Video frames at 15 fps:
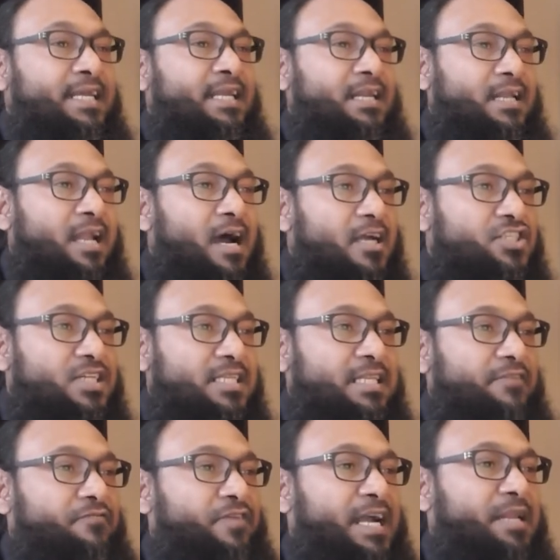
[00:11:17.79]
largely
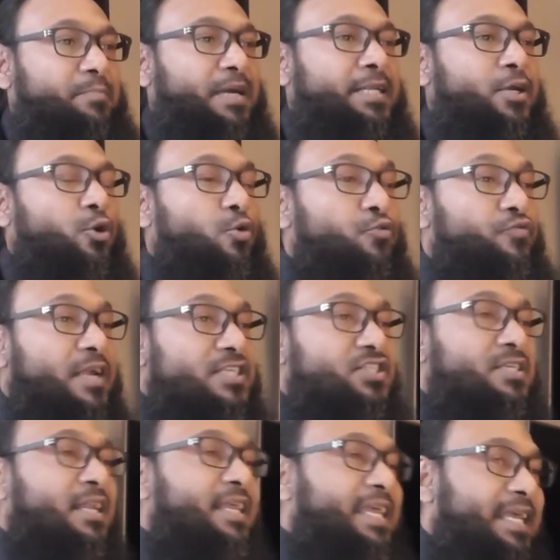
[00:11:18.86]
defined by the
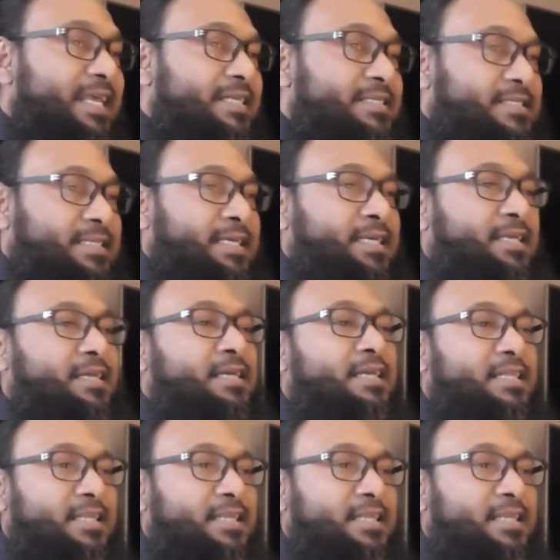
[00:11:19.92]
original EC,